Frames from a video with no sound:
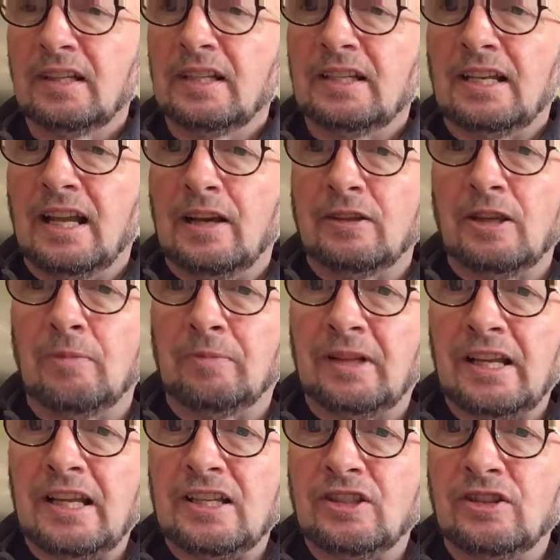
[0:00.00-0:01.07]
Now you
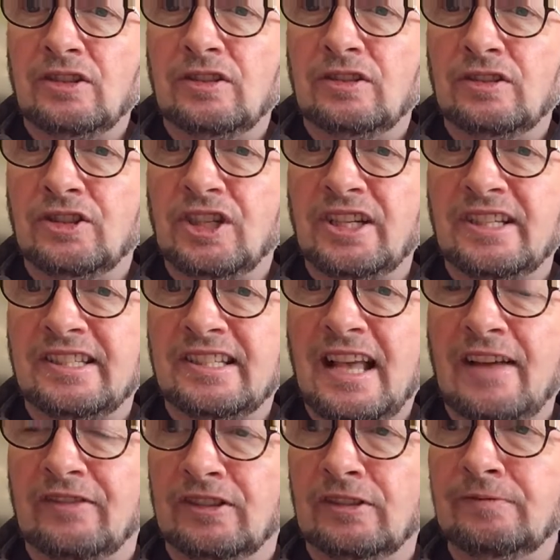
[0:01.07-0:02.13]
play
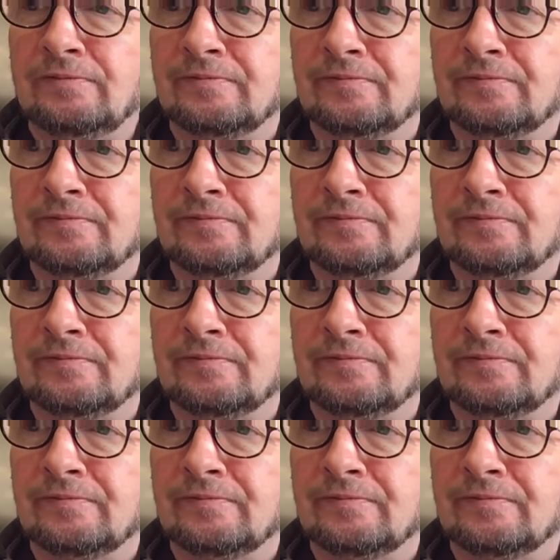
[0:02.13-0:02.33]
G7,